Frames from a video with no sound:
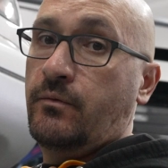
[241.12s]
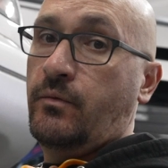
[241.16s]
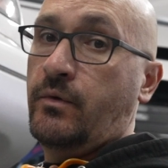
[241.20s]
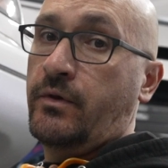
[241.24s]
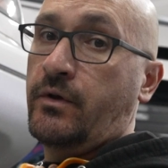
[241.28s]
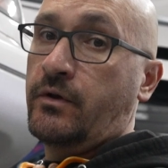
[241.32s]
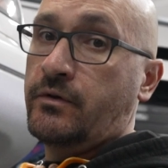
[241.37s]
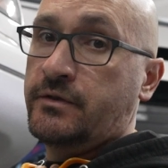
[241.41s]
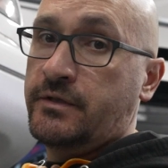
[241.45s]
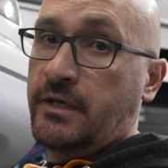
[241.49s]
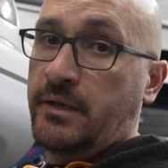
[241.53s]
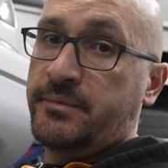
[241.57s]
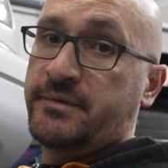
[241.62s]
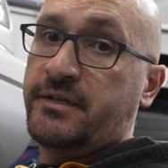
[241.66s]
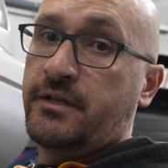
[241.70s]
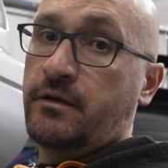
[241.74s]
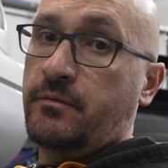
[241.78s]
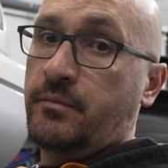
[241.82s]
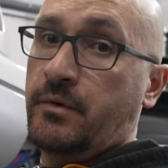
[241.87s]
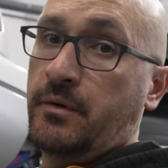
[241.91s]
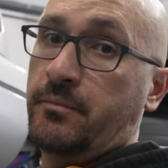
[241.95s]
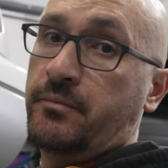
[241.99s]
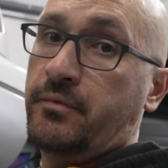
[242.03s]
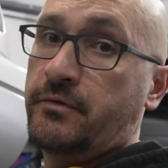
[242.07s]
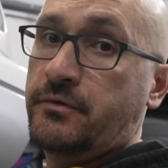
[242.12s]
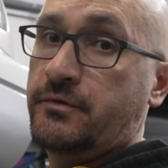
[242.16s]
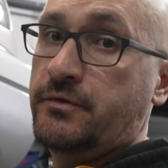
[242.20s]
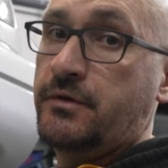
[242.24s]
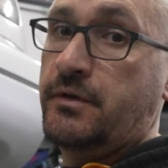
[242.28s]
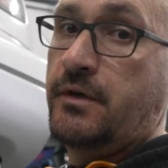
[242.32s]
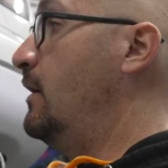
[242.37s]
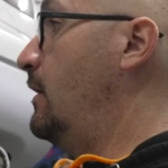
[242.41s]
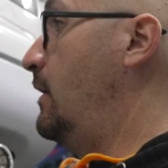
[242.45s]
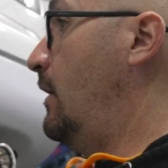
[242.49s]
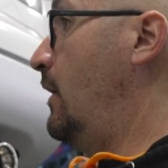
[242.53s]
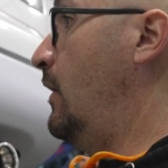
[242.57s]
with our tips and our bumpers
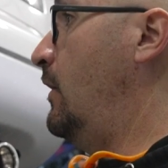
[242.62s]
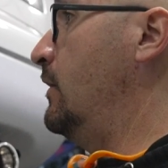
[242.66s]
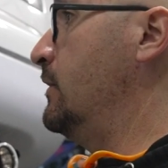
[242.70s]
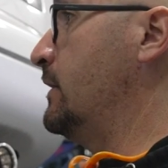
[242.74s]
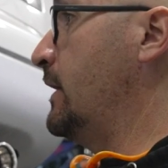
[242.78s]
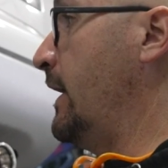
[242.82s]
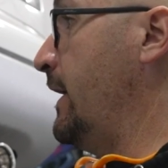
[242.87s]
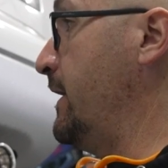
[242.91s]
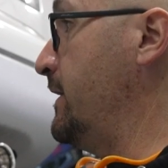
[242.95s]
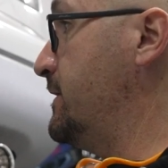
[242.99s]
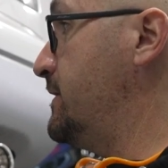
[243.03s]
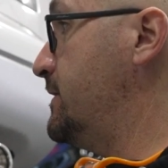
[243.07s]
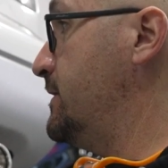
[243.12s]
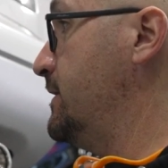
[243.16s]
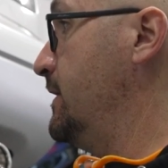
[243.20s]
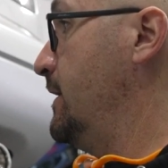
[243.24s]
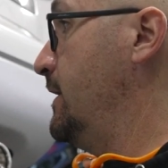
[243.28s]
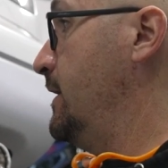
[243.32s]
all nice